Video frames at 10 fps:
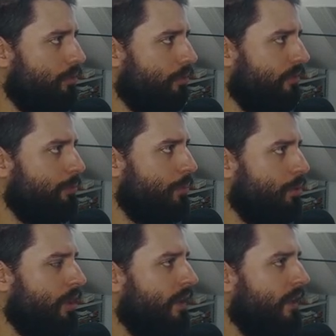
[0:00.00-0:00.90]
So Vim
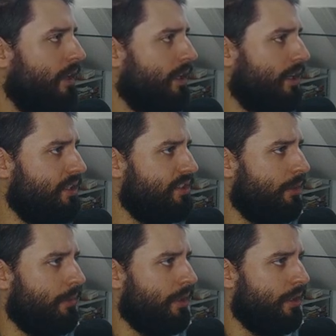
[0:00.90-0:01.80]
mode is
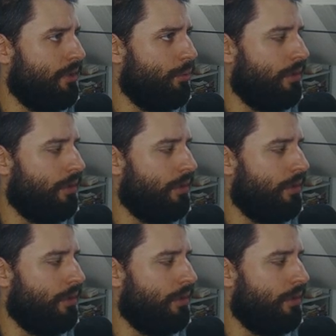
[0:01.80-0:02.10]
something that you